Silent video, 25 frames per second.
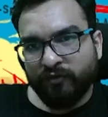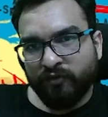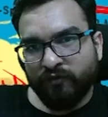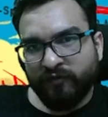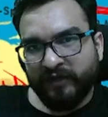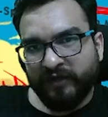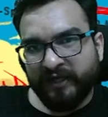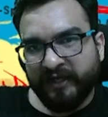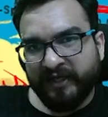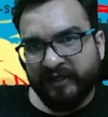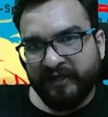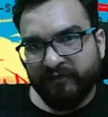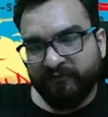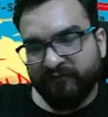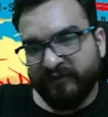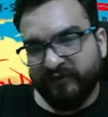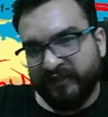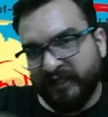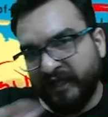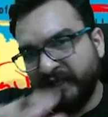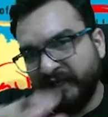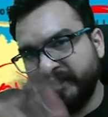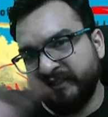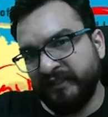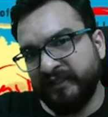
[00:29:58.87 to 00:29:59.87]
Over here
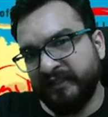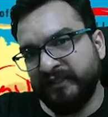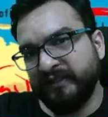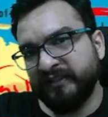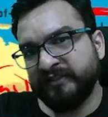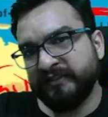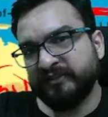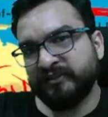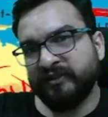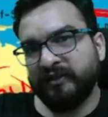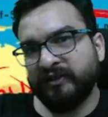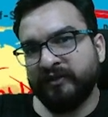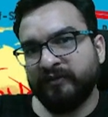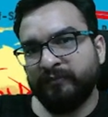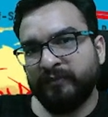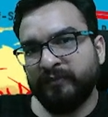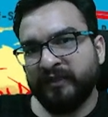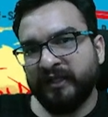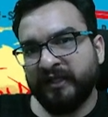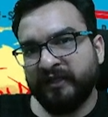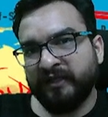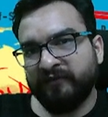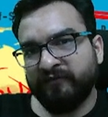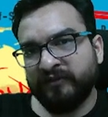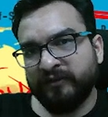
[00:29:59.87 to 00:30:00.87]
with Haiti is
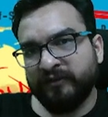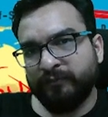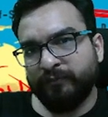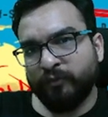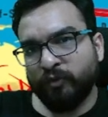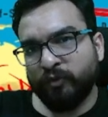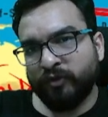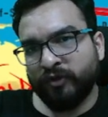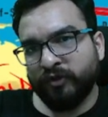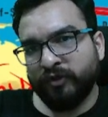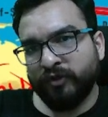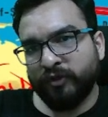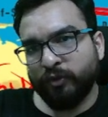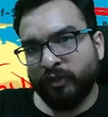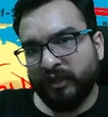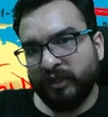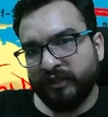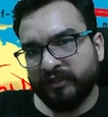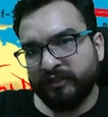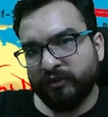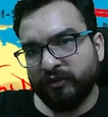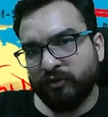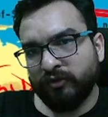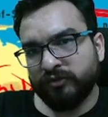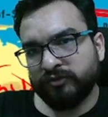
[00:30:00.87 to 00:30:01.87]
like with Puerto
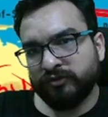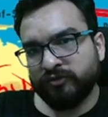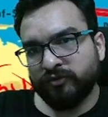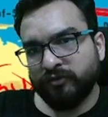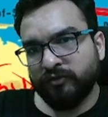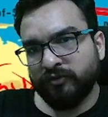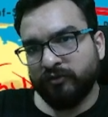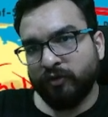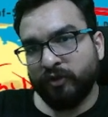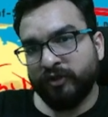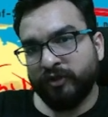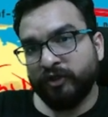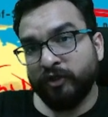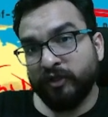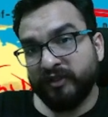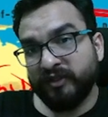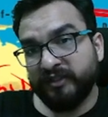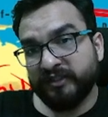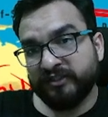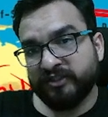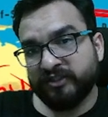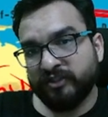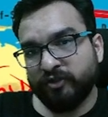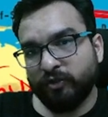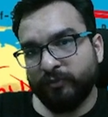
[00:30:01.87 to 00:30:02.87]
Duarte also, or
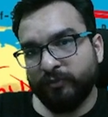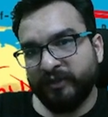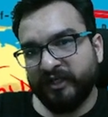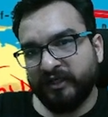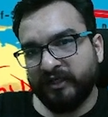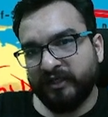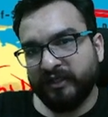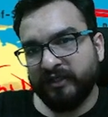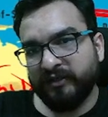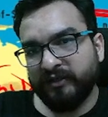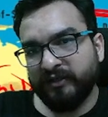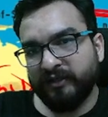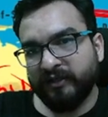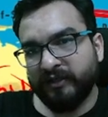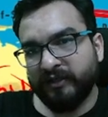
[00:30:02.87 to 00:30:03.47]
this Dominican